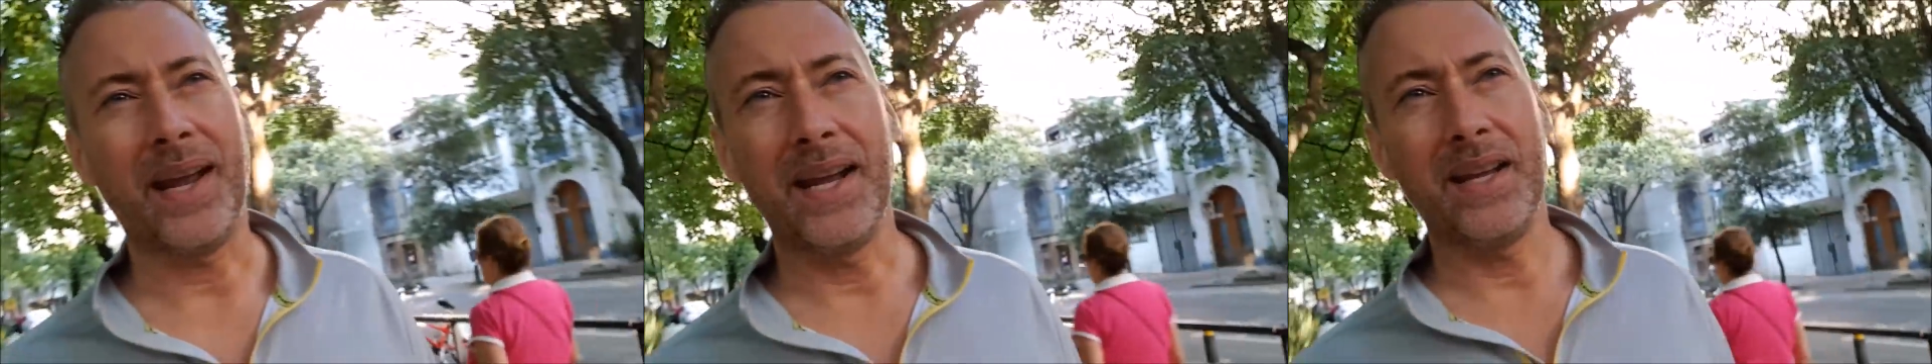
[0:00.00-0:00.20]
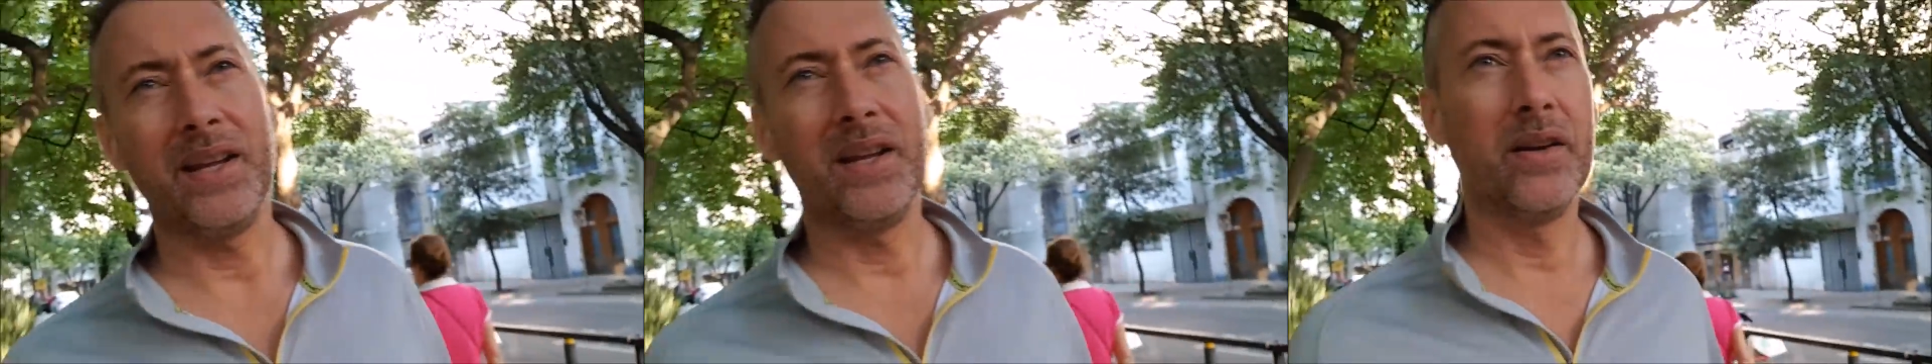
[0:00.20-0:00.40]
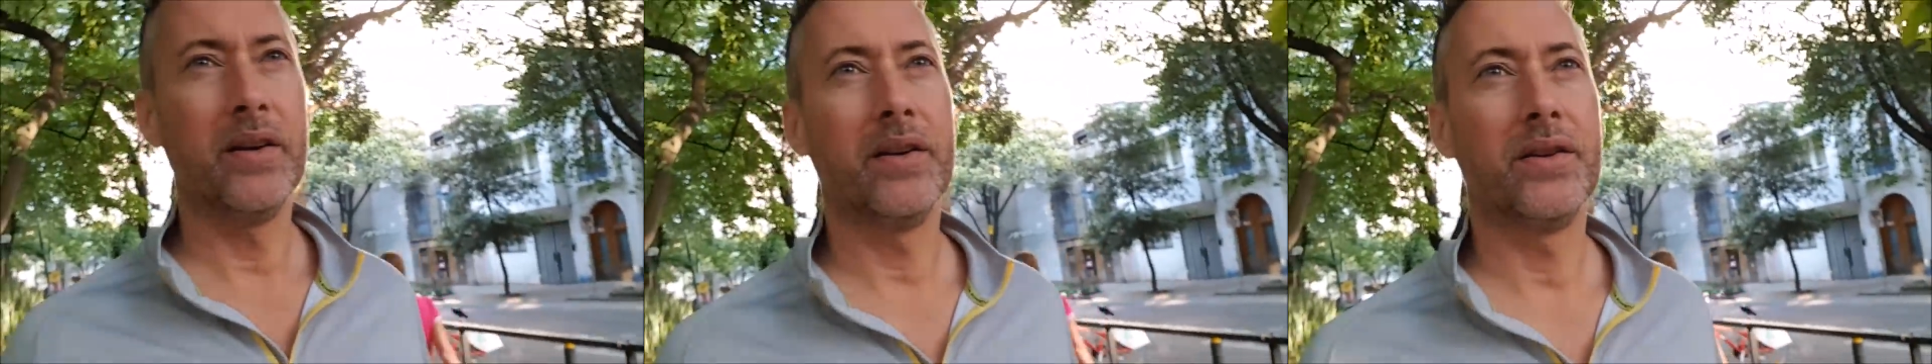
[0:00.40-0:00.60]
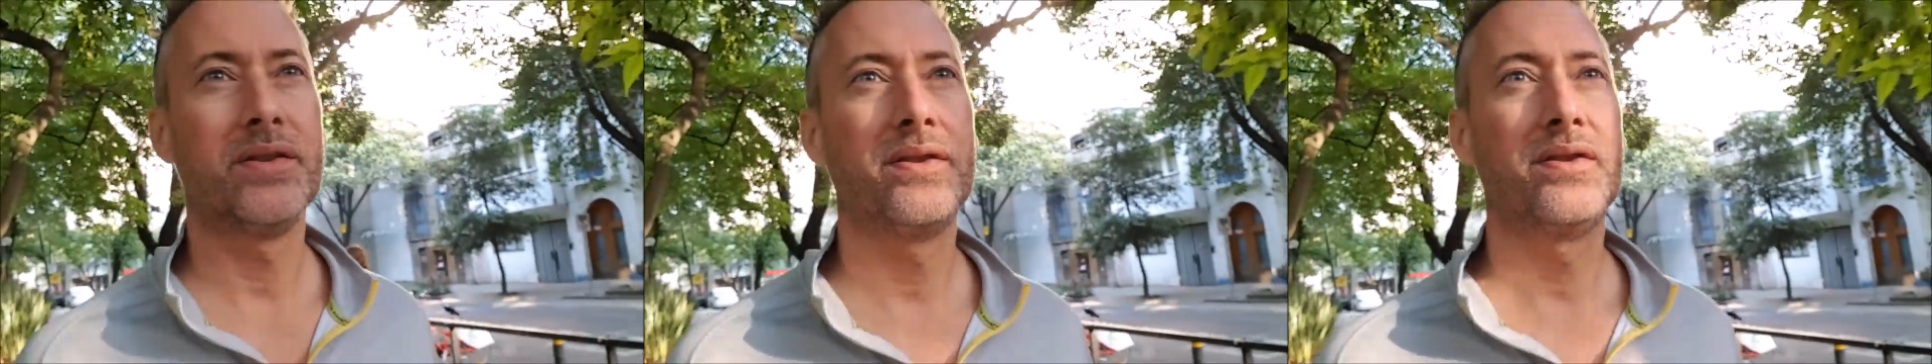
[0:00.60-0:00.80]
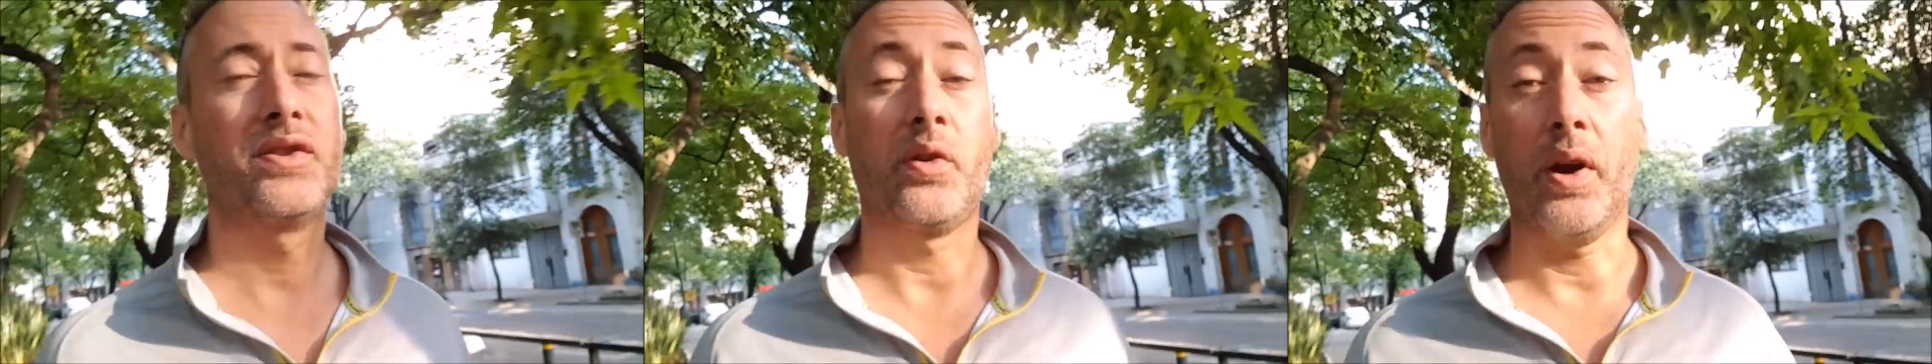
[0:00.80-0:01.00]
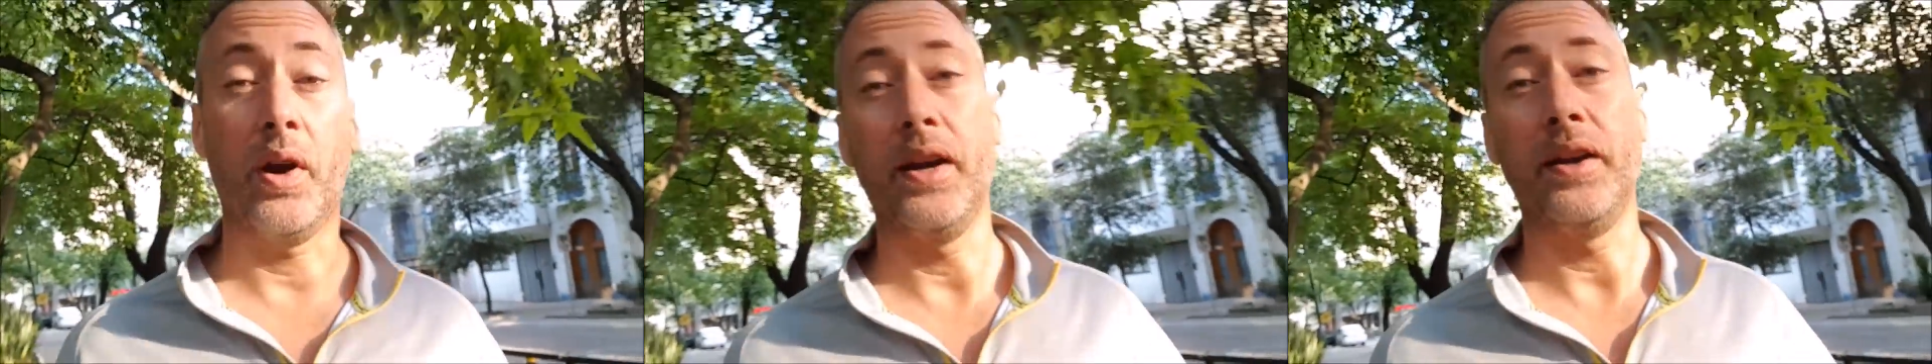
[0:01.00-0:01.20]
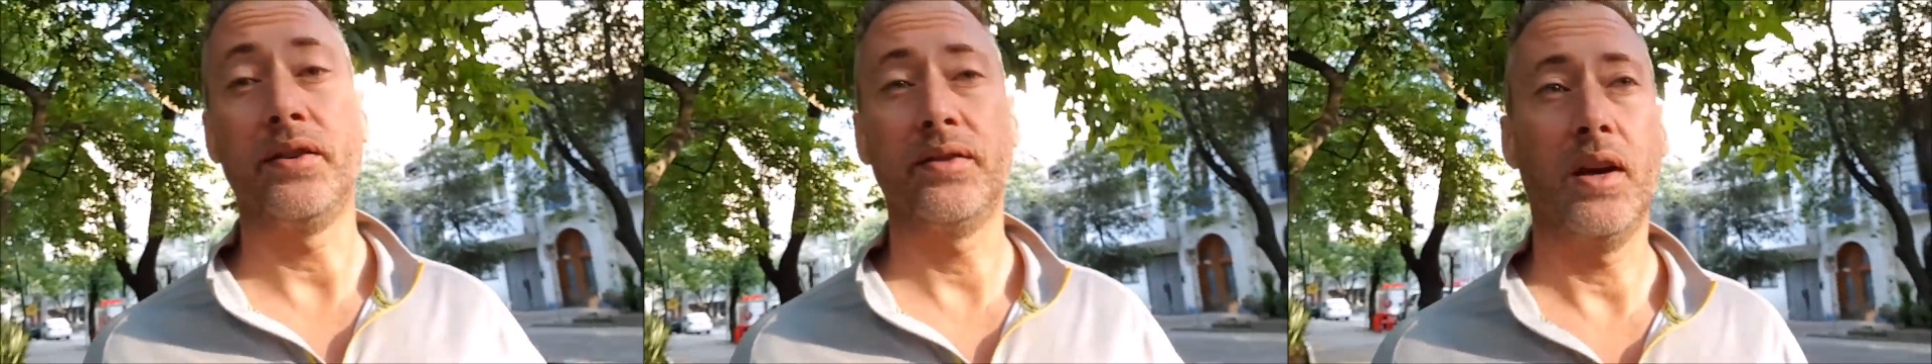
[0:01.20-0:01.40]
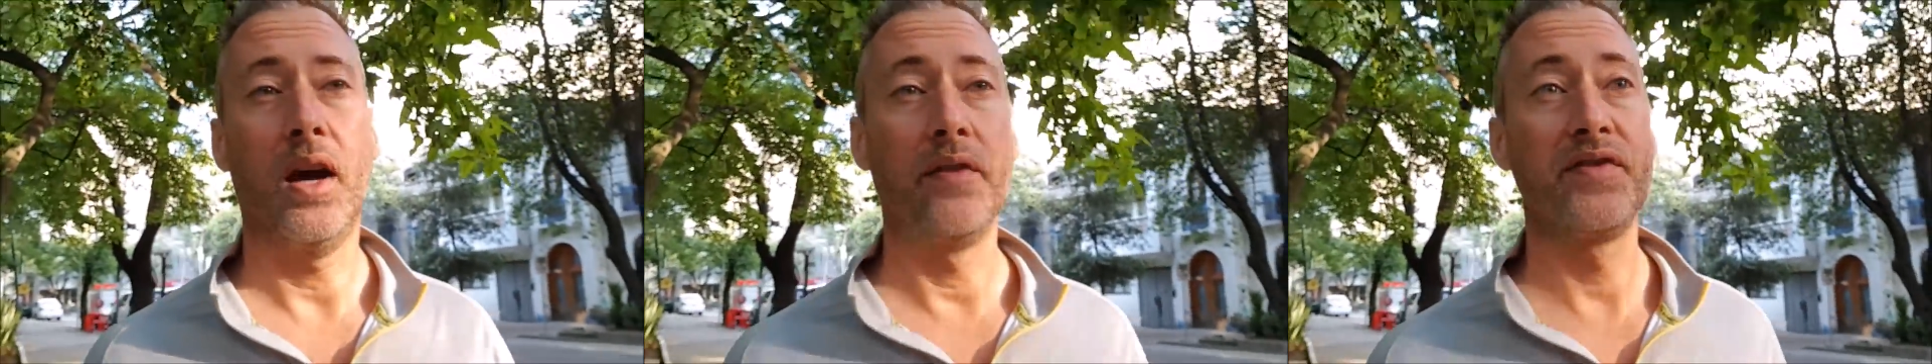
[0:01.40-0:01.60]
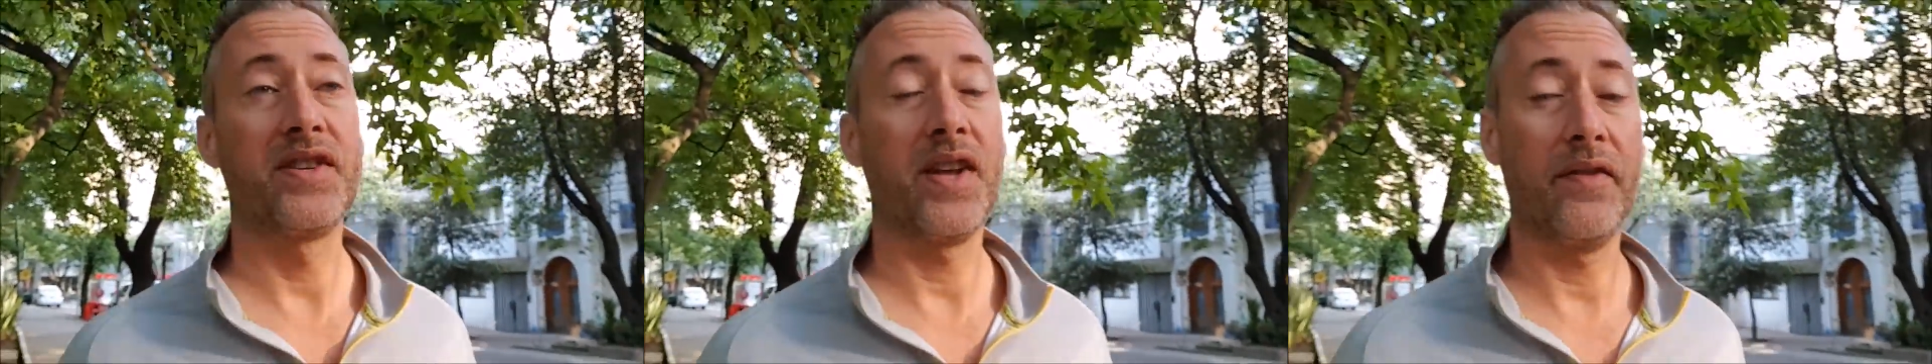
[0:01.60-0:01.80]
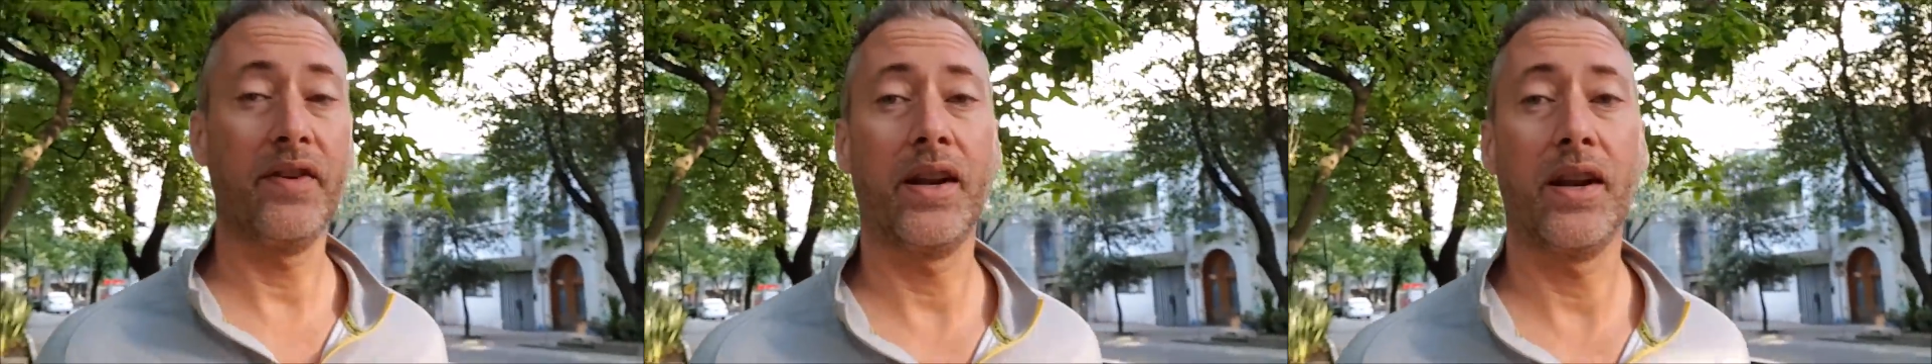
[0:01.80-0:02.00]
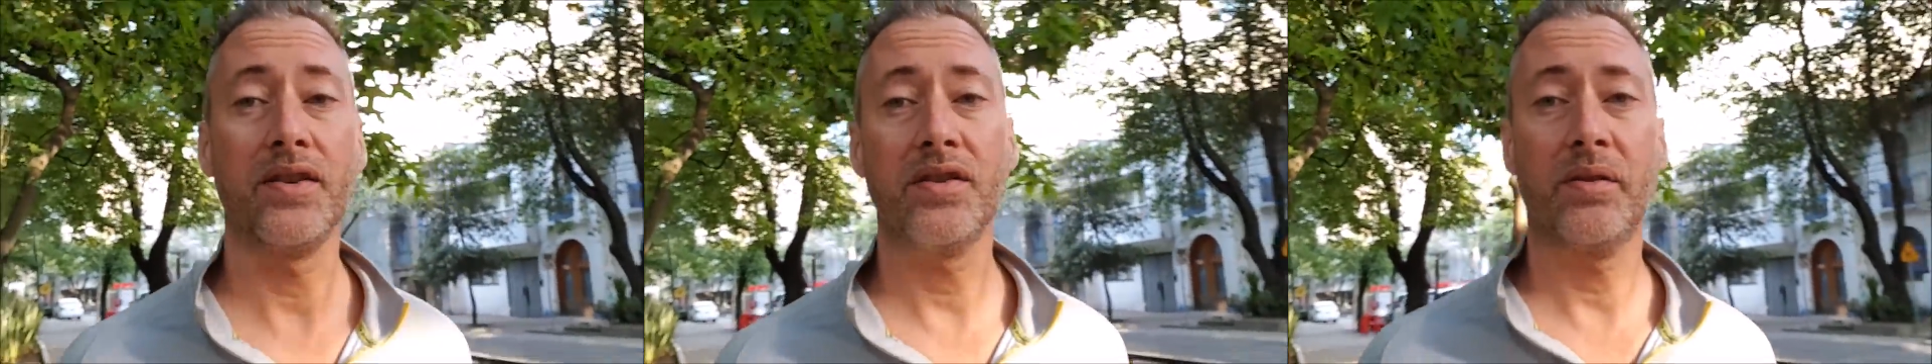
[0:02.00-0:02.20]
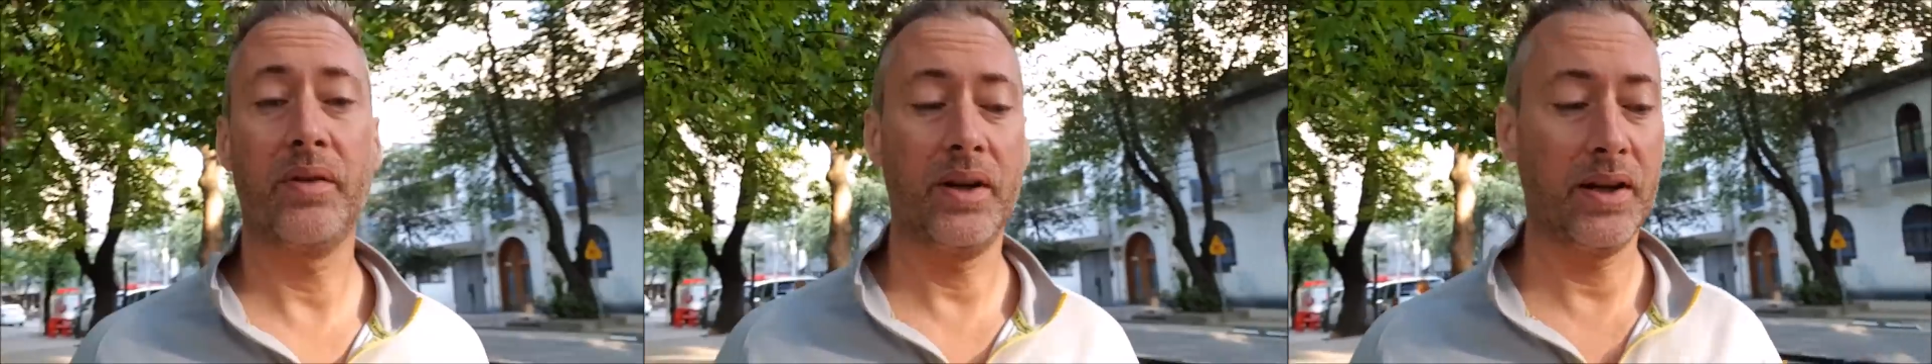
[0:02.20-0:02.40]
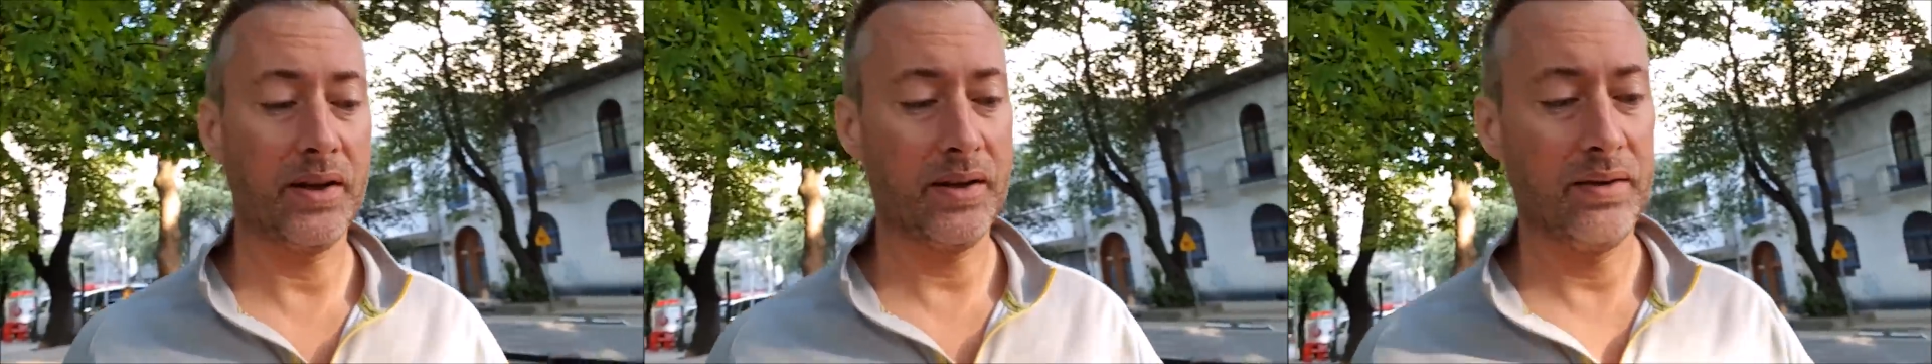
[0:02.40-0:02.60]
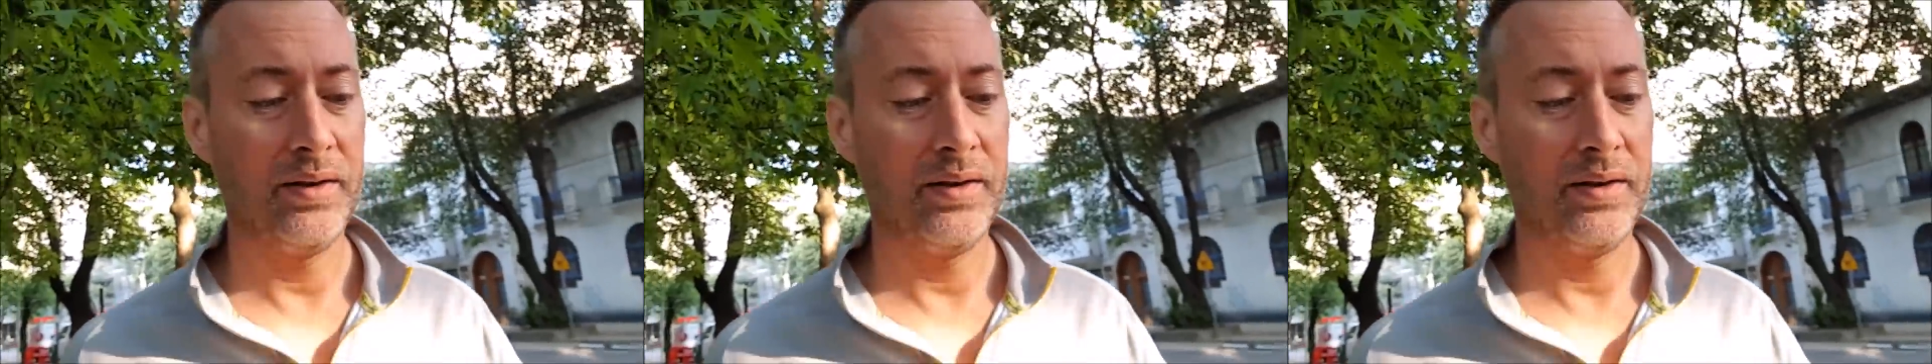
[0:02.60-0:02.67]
8 years straight of 7 days a week,